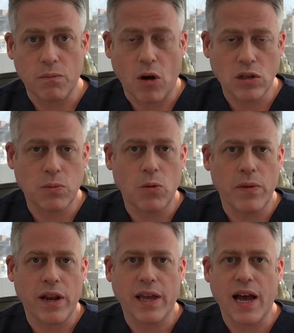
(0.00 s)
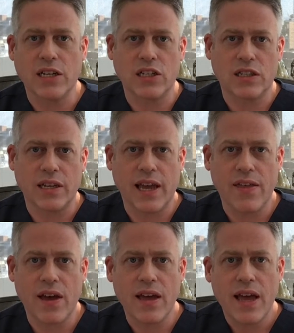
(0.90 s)
multiple medications
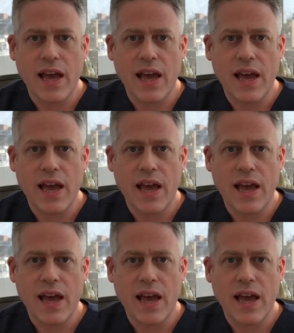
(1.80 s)
together,